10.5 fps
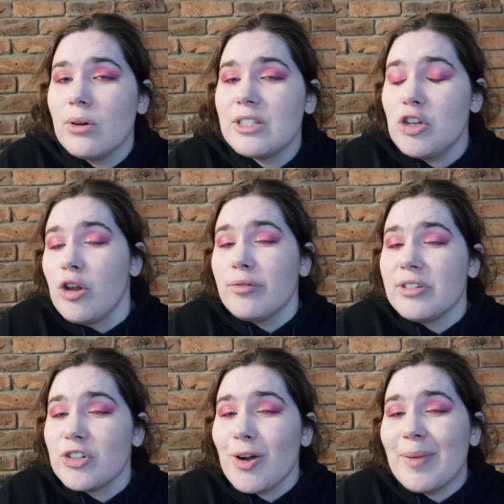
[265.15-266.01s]

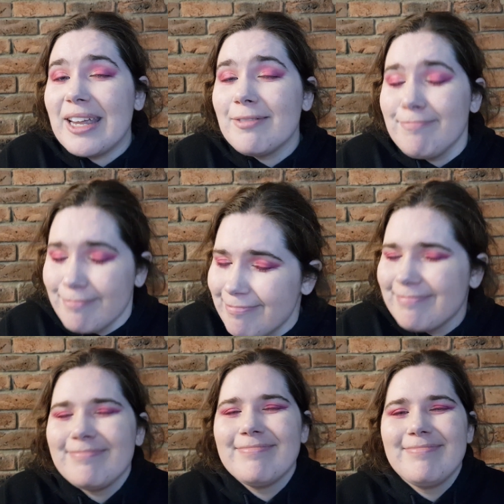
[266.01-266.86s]
deodorant shopping.
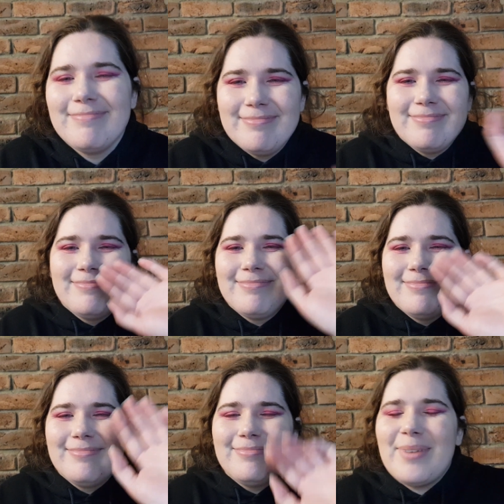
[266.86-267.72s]

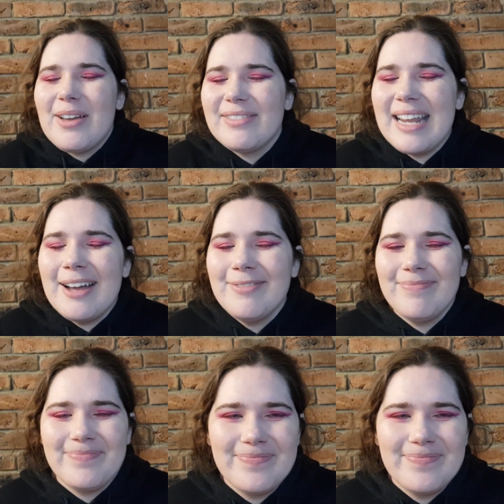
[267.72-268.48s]
Bye for now.